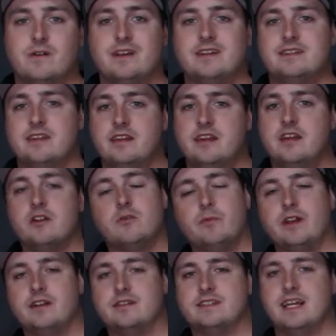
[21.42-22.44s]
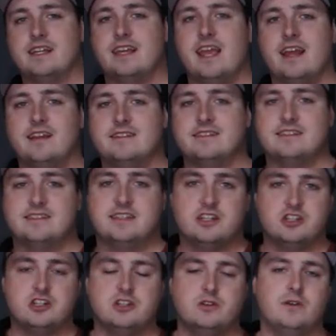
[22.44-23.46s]
Chris, and here we are dedicated to
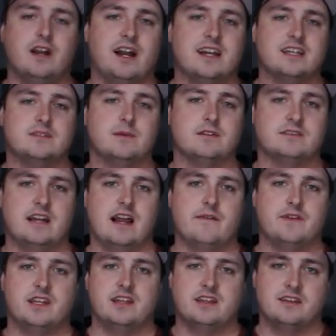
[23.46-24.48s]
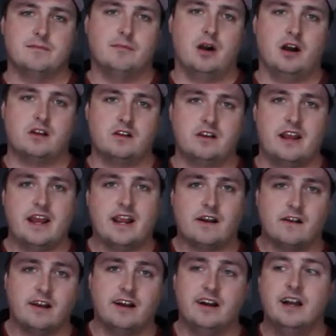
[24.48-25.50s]
teaching you guys about diving in the modern
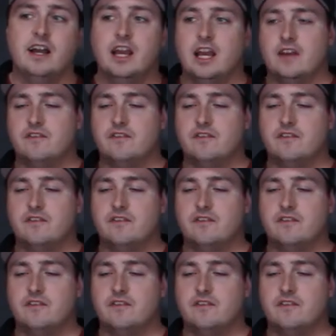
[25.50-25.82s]
era.